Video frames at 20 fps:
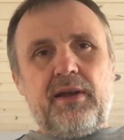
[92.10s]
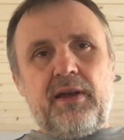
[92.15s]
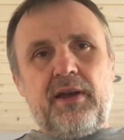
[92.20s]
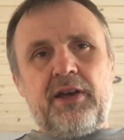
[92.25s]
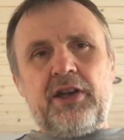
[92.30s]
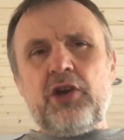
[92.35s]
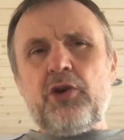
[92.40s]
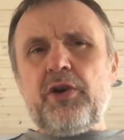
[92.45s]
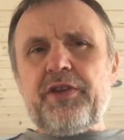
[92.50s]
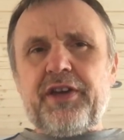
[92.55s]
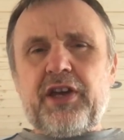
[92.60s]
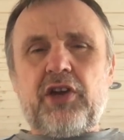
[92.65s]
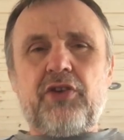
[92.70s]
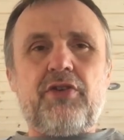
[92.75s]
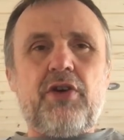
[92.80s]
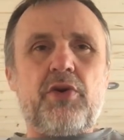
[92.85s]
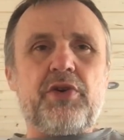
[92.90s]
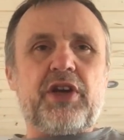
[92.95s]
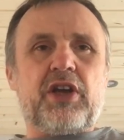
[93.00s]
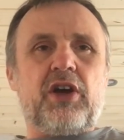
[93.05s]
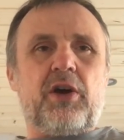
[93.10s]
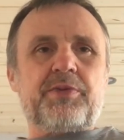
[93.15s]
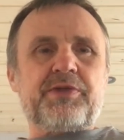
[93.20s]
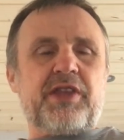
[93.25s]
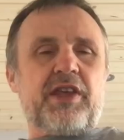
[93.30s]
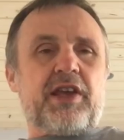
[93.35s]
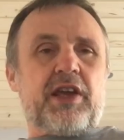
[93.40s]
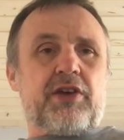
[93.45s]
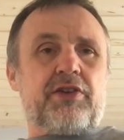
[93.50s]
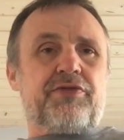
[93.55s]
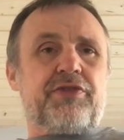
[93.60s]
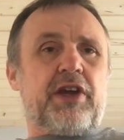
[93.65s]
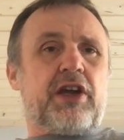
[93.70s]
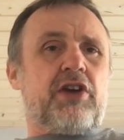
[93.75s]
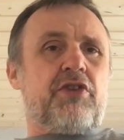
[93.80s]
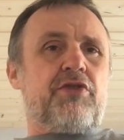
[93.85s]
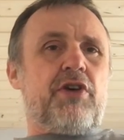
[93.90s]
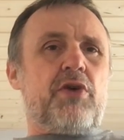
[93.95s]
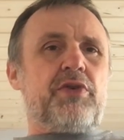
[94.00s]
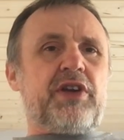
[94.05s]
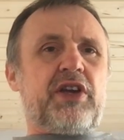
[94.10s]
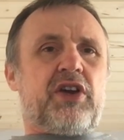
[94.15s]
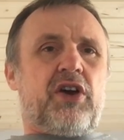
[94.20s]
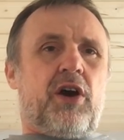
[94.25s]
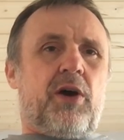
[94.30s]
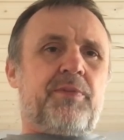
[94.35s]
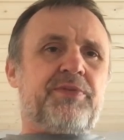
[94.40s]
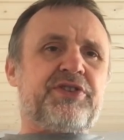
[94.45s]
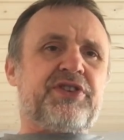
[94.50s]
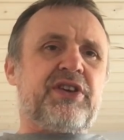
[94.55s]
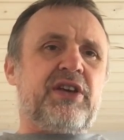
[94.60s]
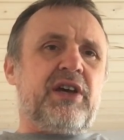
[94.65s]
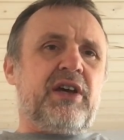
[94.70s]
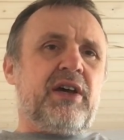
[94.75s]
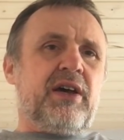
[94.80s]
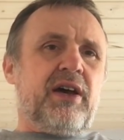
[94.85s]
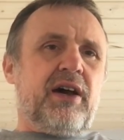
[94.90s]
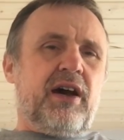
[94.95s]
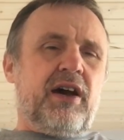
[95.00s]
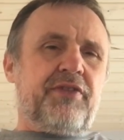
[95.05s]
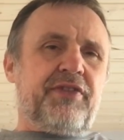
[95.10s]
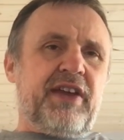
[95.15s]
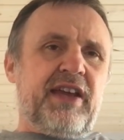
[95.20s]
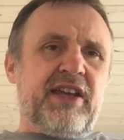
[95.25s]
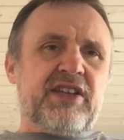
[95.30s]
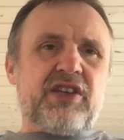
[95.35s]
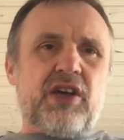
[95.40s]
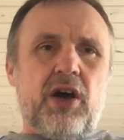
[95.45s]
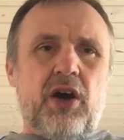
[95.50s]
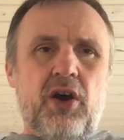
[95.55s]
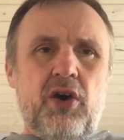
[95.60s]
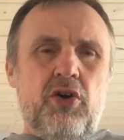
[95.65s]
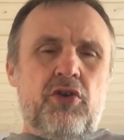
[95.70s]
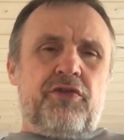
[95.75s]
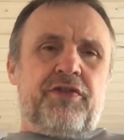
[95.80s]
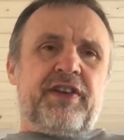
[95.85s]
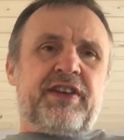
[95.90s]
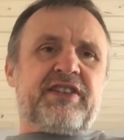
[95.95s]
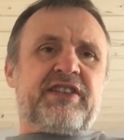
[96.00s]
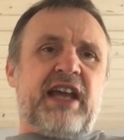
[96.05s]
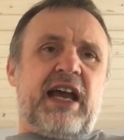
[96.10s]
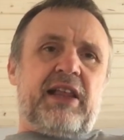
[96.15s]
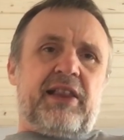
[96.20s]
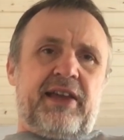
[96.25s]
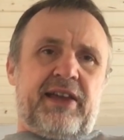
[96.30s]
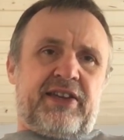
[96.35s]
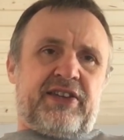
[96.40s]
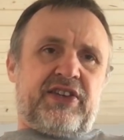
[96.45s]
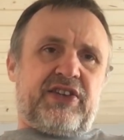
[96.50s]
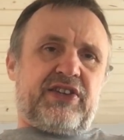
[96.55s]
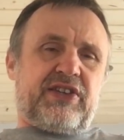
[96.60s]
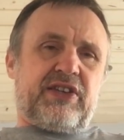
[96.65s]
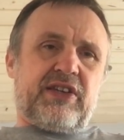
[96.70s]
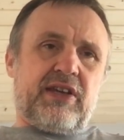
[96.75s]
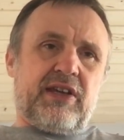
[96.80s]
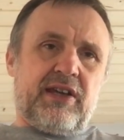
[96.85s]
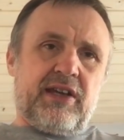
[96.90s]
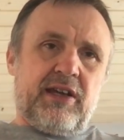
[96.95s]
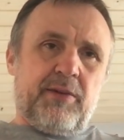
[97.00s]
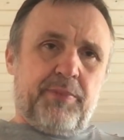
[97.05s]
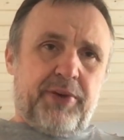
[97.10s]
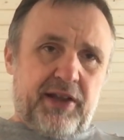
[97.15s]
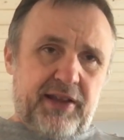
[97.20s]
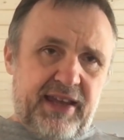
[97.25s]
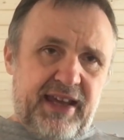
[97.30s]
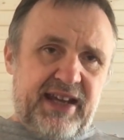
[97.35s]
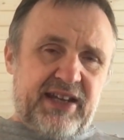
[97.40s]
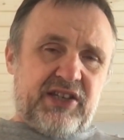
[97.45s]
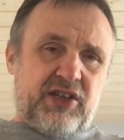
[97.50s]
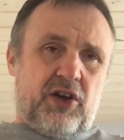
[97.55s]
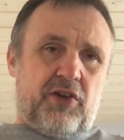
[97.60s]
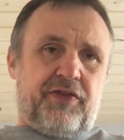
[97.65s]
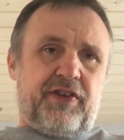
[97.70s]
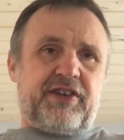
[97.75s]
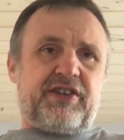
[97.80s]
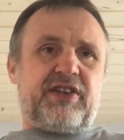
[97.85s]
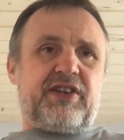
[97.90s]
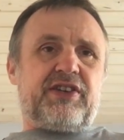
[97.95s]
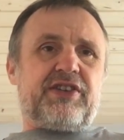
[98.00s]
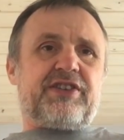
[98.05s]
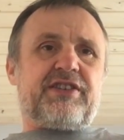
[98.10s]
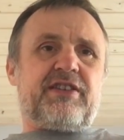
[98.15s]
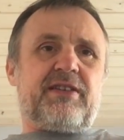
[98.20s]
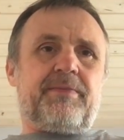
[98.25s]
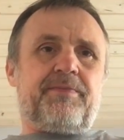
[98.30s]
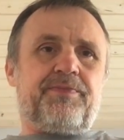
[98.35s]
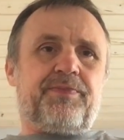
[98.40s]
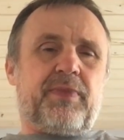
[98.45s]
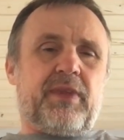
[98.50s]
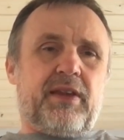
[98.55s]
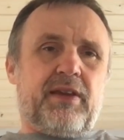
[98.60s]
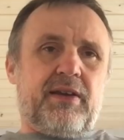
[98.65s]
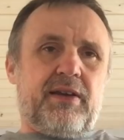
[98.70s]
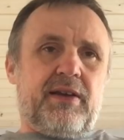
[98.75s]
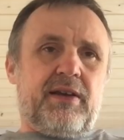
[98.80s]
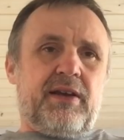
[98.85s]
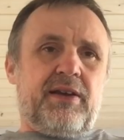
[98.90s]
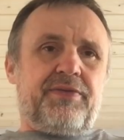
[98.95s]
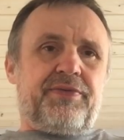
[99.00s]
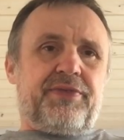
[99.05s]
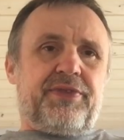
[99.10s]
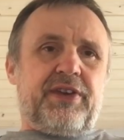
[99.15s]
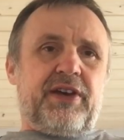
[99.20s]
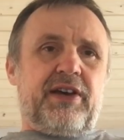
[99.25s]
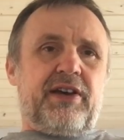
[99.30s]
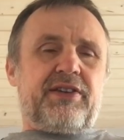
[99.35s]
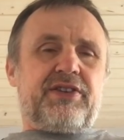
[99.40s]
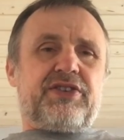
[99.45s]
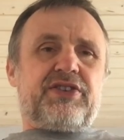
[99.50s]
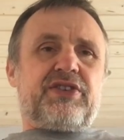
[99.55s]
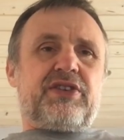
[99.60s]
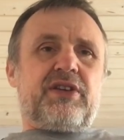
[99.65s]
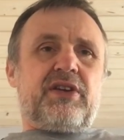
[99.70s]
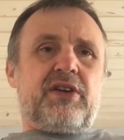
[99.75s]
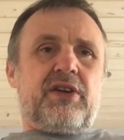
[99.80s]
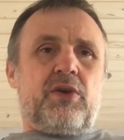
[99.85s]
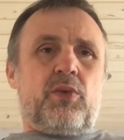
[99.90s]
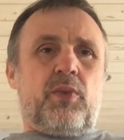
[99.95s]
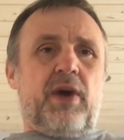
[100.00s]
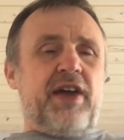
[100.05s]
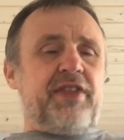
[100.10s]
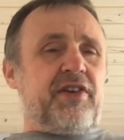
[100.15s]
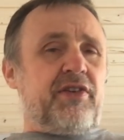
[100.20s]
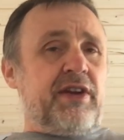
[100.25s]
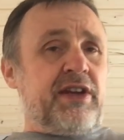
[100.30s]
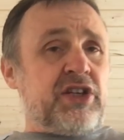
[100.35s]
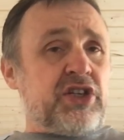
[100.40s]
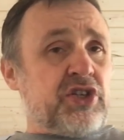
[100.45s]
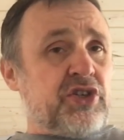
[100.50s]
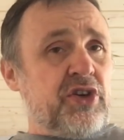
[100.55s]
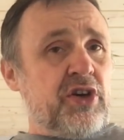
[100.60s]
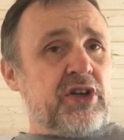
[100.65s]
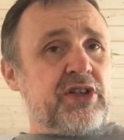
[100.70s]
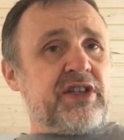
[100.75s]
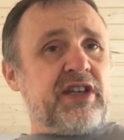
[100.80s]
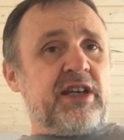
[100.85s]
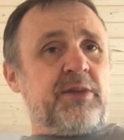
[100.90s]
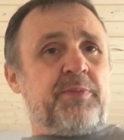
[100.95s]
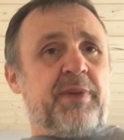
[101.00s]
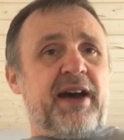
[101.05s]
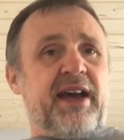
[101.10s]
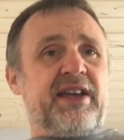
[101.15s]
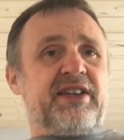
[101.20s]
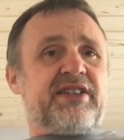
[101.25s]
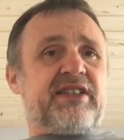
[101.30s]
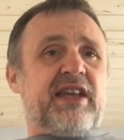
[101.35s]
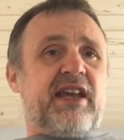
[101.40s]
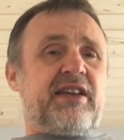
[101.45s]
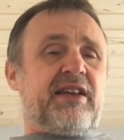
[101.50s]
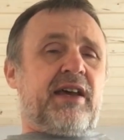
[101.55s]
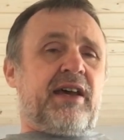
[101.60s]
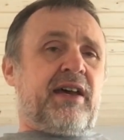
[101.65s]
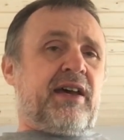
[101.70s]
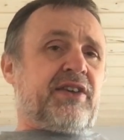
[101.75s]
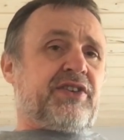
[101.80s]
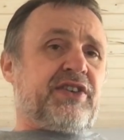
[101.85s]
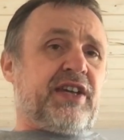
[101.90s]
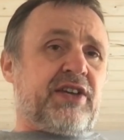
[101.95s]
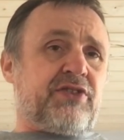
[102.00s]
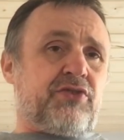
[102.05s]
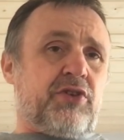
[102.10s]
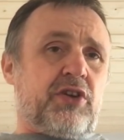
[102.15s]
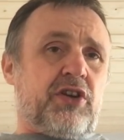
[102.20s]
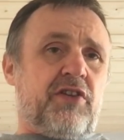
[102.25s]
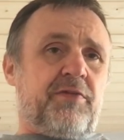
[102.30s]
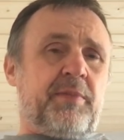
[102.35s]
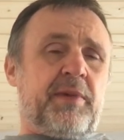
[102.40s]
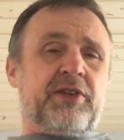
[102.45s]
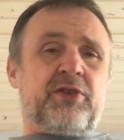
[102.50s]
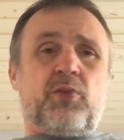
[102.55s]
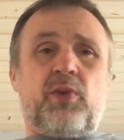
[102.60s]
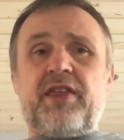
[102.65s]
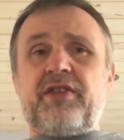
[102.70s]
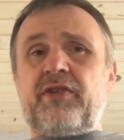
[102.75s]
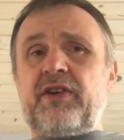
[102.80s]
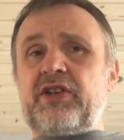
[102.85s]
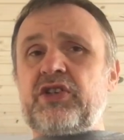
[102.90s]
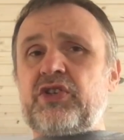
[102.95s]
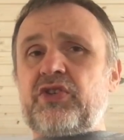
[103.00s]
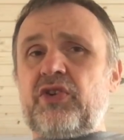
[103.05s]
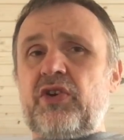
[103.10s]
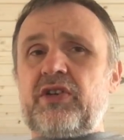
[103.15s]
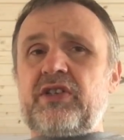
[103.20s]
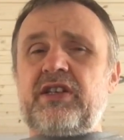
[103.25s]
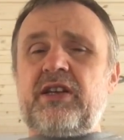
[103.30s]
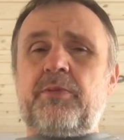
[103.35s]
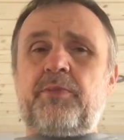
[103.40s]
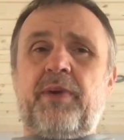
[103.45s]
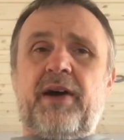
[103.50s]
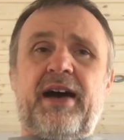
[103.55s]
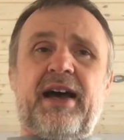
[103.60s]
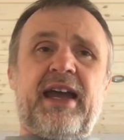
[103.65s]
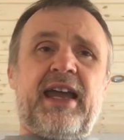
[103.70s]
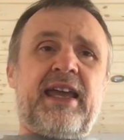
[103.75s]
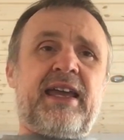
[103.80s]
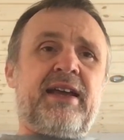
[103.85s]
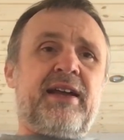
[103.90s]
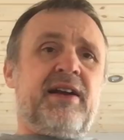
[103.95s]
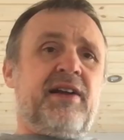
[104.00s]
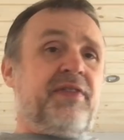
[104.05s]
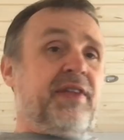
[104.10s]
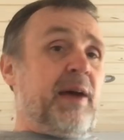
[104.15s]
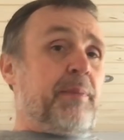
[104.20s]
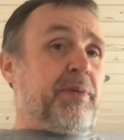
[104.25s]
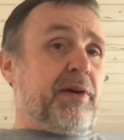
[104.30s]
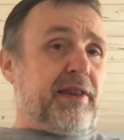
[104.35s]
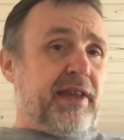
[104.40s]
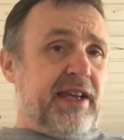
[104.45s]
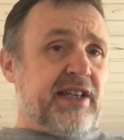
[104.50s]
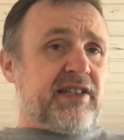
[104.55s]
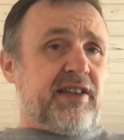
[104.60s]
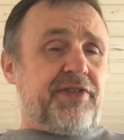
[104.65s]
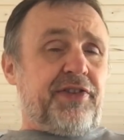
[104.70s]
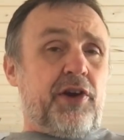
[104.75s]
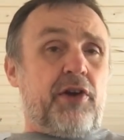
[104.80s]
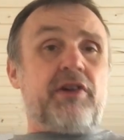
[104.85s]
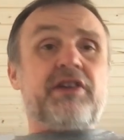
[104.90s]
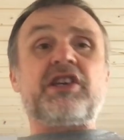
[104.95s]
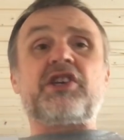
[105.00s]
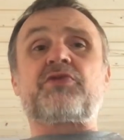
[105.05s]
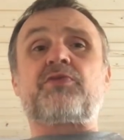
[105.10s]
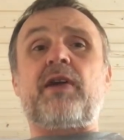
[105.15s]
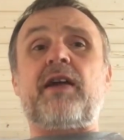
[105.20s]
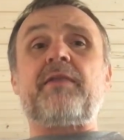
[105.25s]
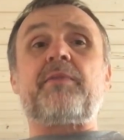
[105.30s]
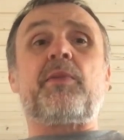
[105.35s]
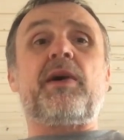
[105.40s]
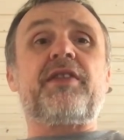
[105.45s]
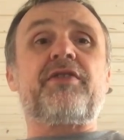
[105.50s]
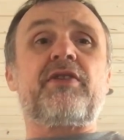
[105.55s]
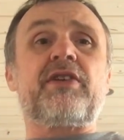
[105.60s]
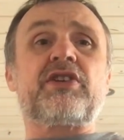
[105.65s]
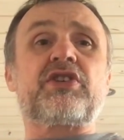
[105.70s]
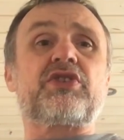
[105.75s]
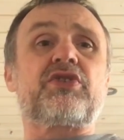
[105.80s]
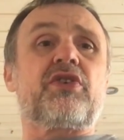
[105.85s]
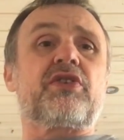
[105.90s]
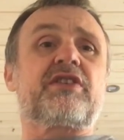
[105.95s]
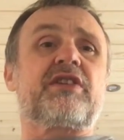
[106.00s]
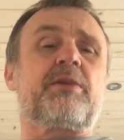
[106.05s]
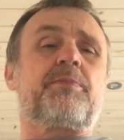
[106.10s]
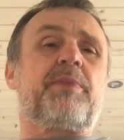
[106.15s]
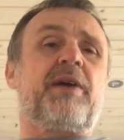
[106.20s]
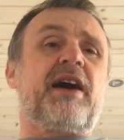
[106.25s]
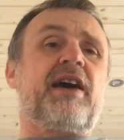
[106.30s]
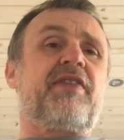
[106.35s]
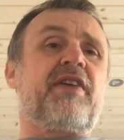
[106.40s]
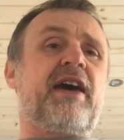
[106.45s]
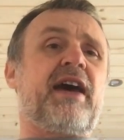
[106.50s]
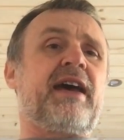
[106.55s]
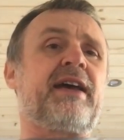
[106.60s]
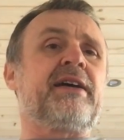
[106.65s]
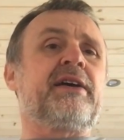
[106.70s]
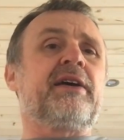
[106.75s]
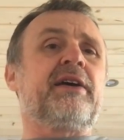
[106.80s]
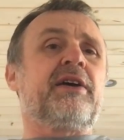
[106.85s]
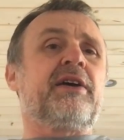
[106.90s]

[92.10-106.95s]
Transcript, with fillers: And who are the Corona Cops? The, the Corona Cops are these overzealous police officers that, whether instructed by uh, central government, whether instructed by their police authorities, whether instructed by their